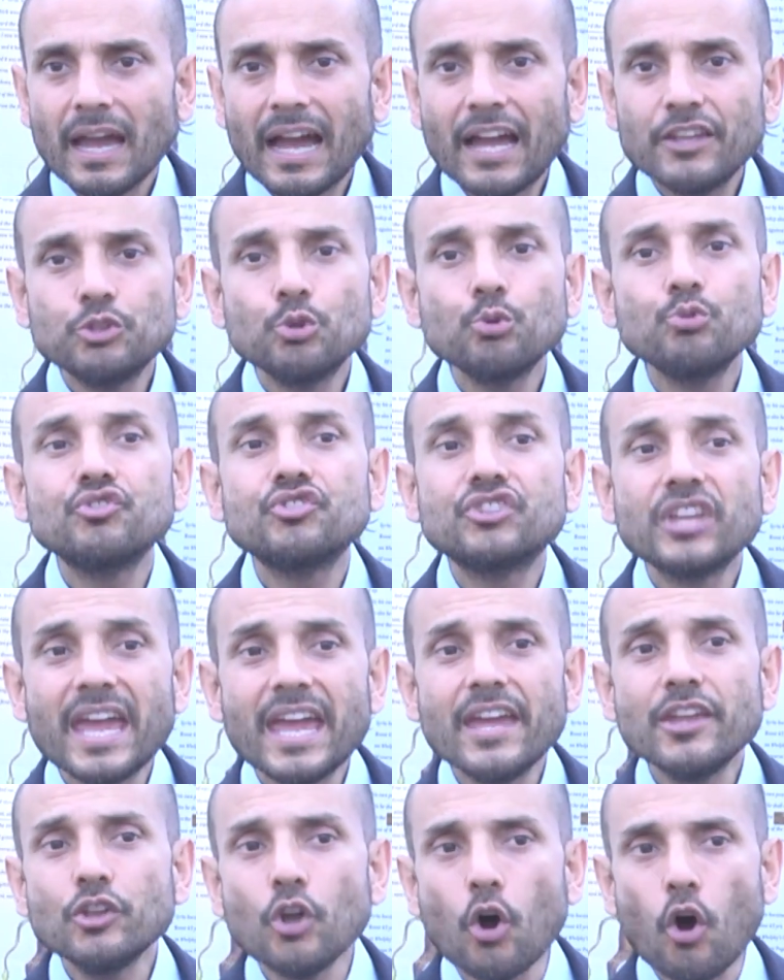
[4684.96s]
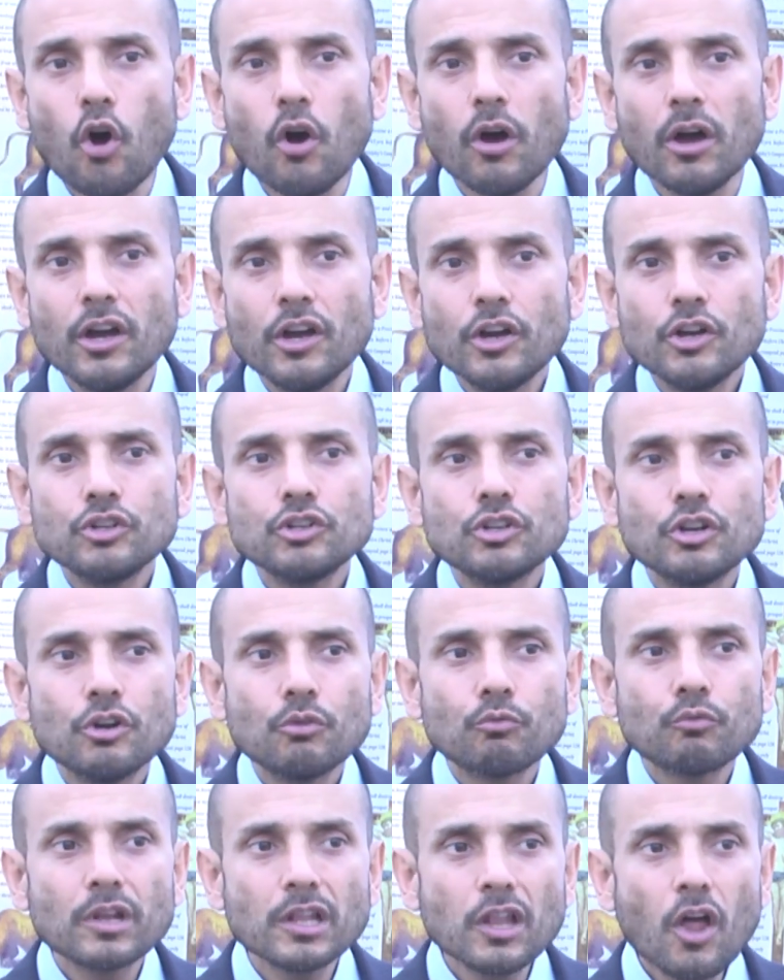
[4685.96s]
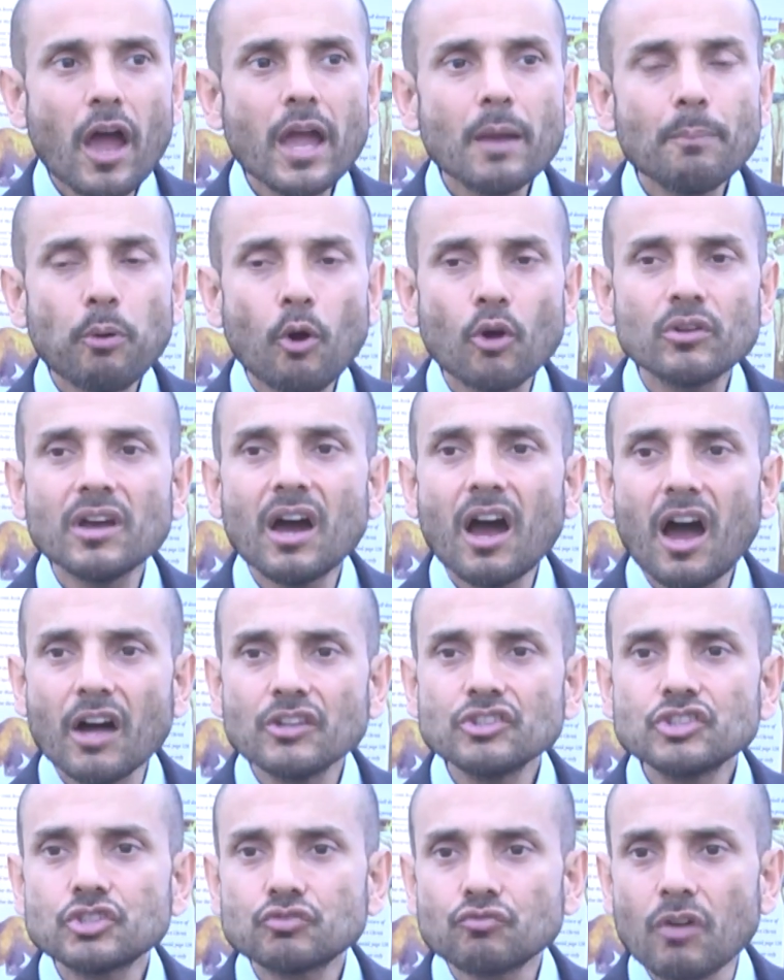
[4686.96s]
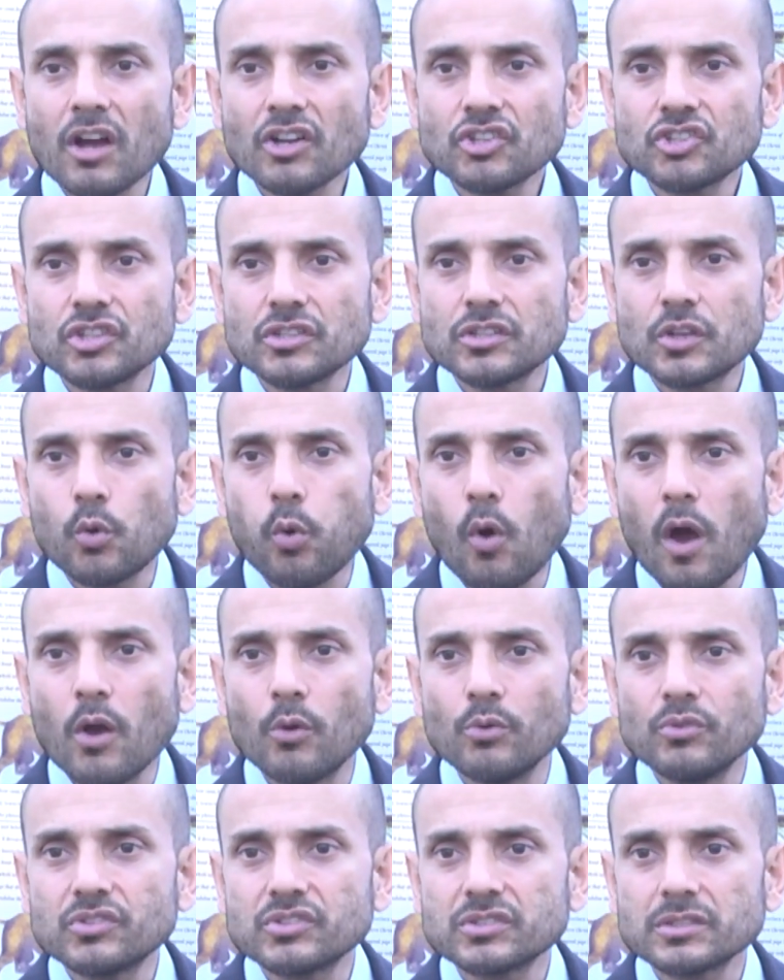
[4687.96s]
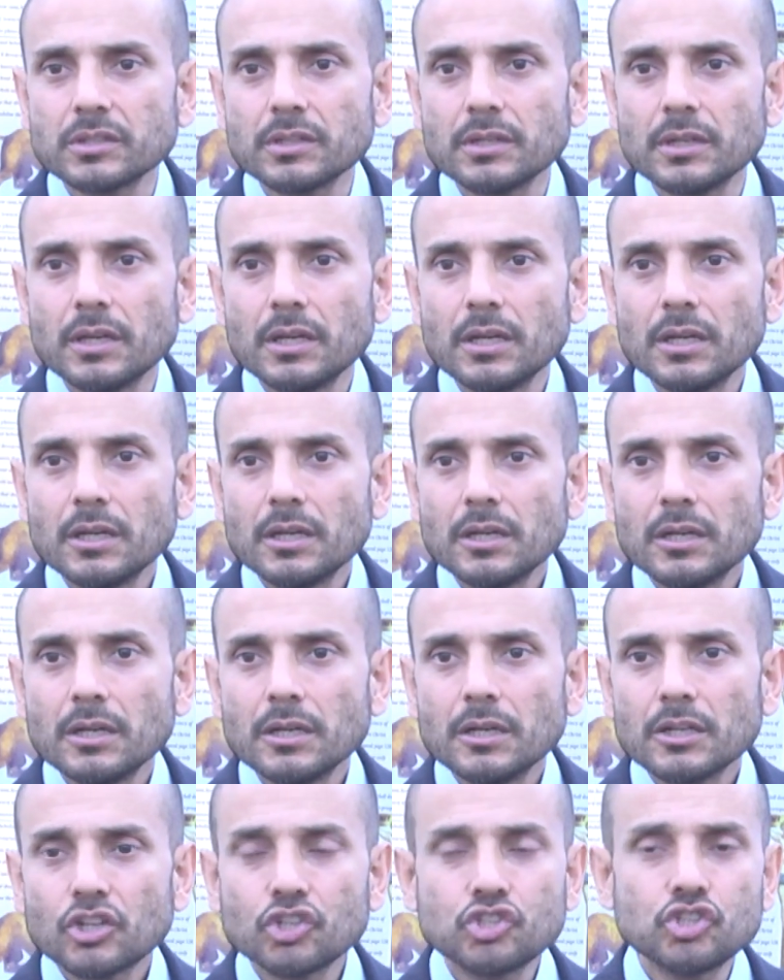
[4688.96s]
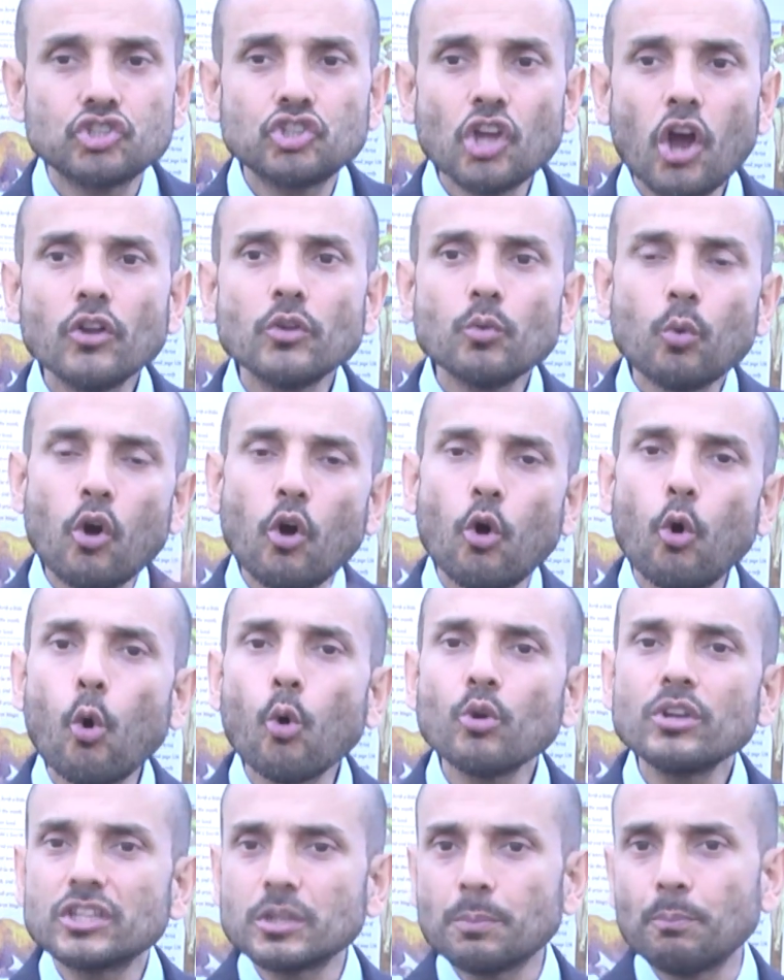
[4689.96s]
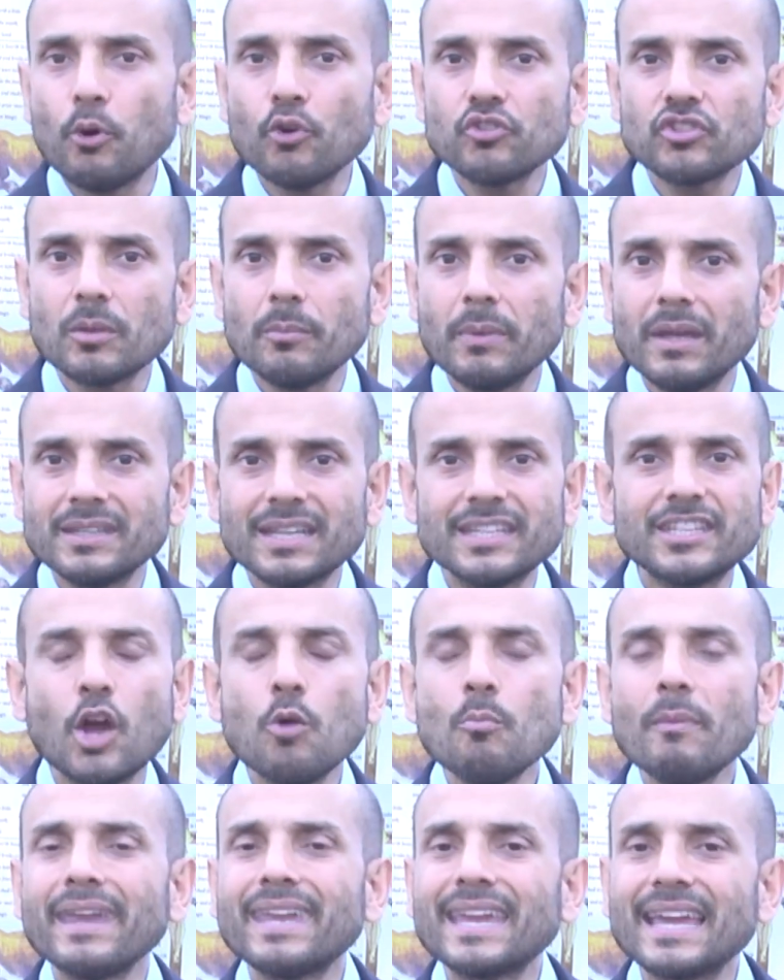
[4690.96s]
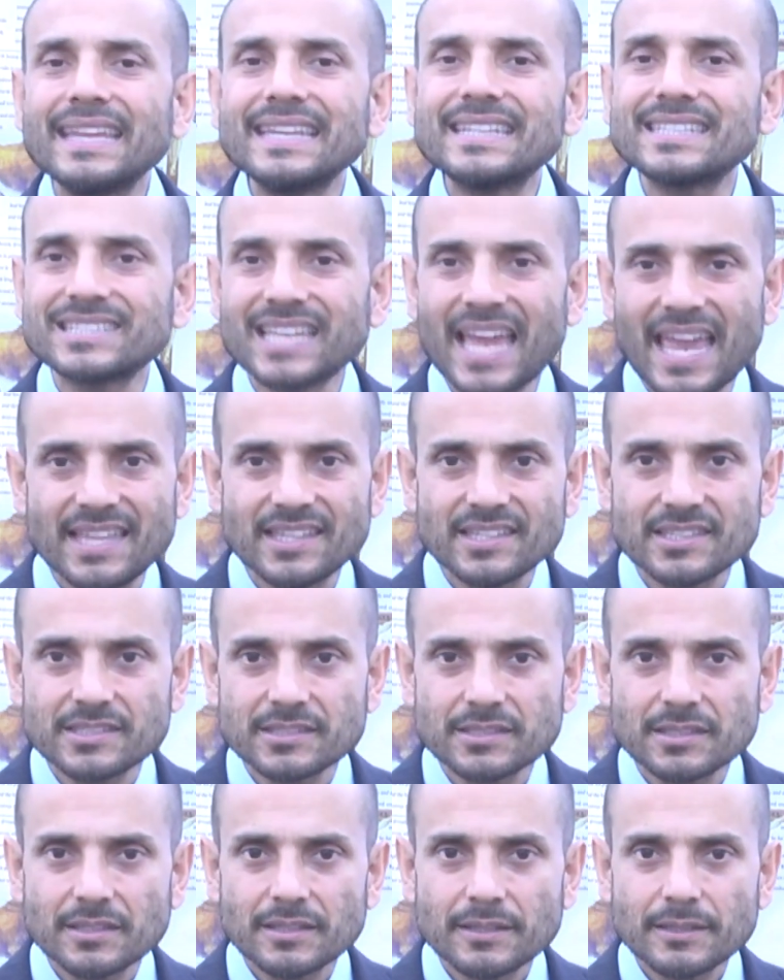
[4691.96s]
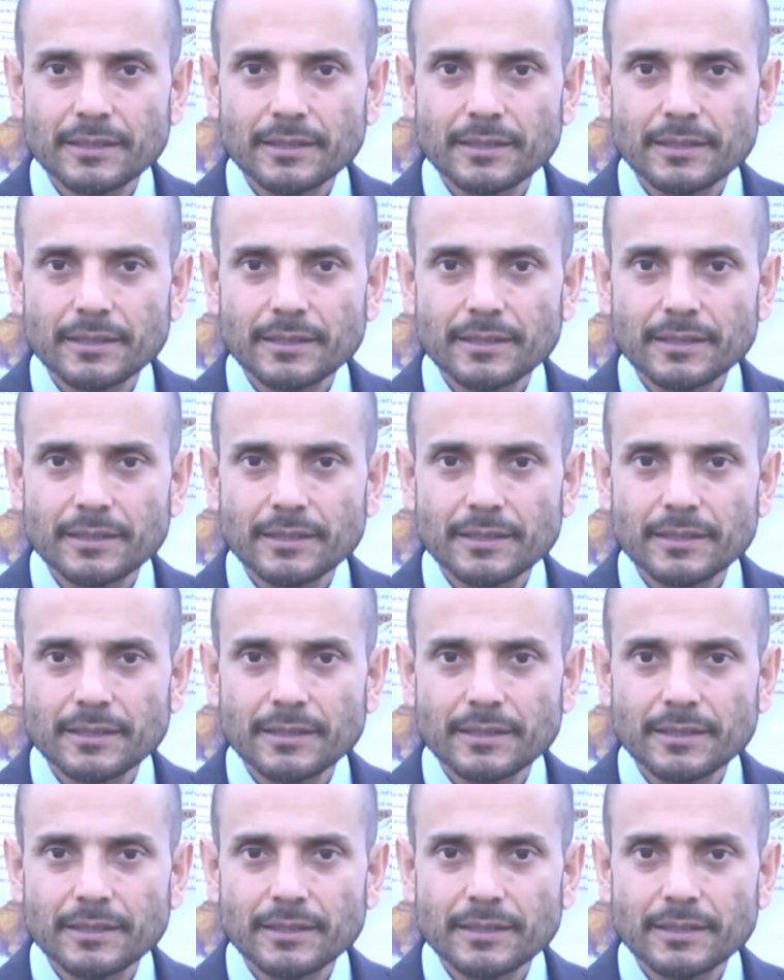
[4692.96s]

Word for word: And you dare not rely upon unstructured quotes because you don't know what order to put them in. They don't make any sense.